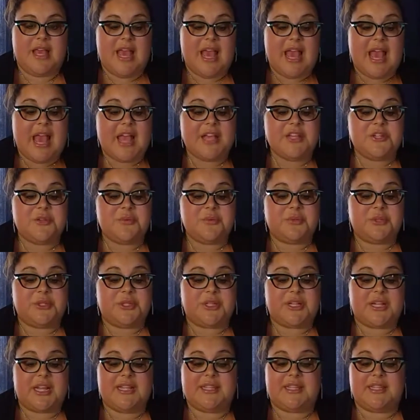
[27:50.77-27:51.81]
As you
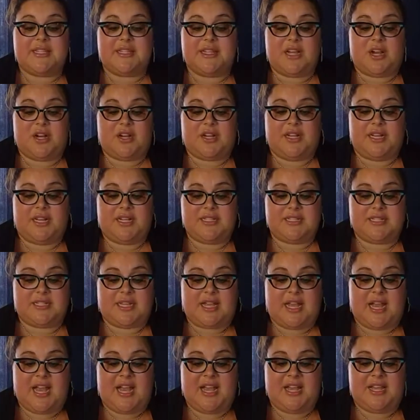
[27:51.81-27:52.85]
look at the darkening
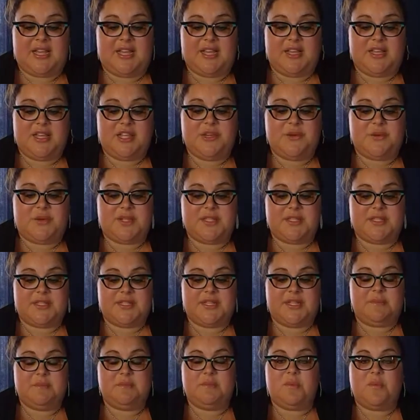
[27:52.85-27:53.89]
sky, you can
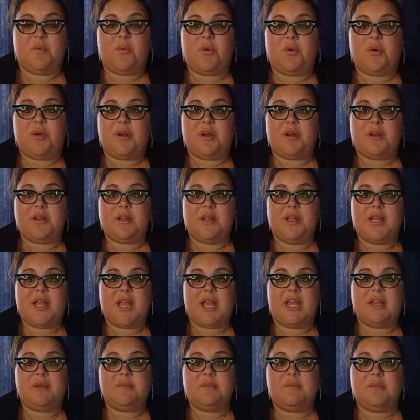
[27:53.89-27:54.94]
see more
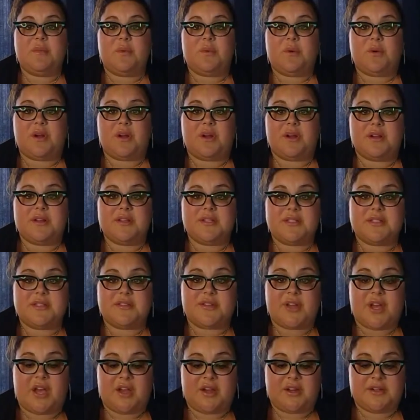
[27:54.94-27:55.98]
and more
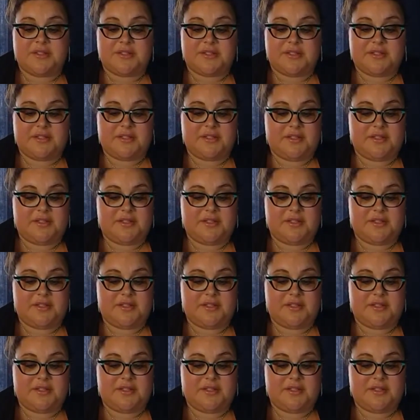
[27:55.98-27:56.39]
stars.